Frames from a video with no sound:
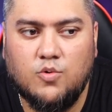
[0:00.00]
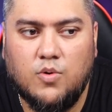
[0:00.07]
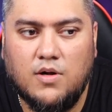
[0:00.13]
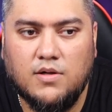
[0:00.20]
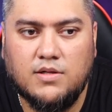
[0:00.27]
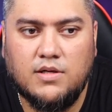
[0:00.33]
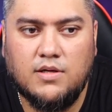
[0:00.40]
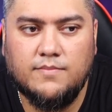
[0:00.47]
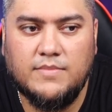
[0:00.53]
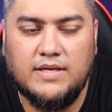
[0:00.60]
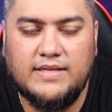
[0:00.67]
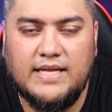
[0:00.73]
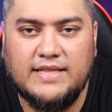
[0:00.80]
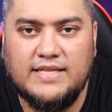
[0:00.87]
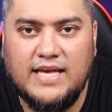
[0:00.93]

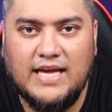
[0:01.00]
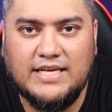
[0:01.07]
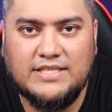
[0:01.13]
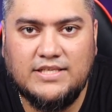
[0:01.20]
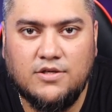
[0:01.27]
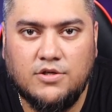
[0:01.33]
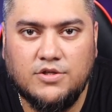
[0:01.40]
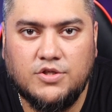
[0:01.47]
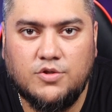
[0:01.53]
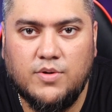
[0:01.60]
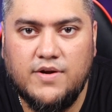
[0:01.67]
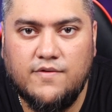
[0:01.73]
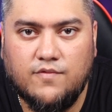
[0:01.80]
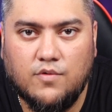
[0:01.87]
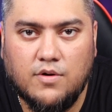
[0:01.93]
Exynos
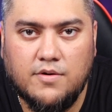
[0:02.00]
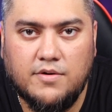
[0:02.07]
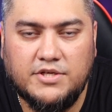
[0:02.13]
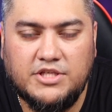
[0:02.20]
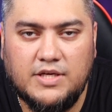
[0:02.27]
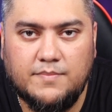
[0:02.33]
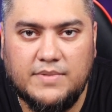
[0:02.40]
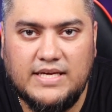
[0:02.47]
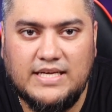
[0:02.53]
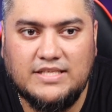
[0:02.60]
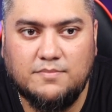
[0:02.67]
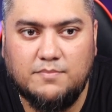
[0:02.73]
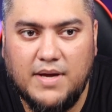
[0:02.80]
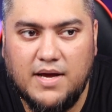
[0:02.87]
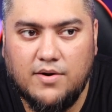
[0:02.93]
2400 chip
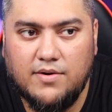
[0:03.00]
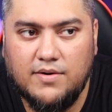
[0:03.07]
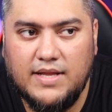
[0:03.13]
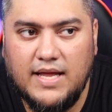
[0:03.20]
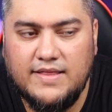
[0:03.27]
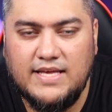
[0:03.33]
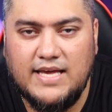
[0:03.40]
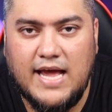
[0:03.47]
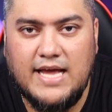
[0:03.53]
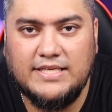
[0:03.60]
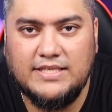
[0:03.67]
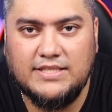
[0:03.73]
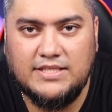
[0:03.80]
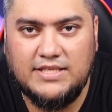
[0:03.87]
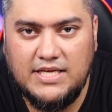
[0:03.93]
is better than the
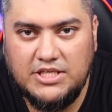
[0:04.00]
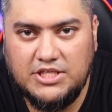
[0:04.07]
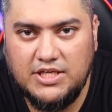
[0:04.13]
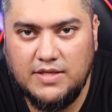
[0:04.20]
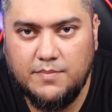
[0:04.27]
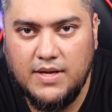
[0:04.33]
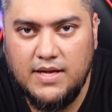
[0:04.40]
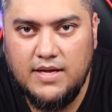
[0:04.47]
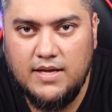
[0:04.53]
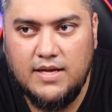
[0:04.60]
A16 chip,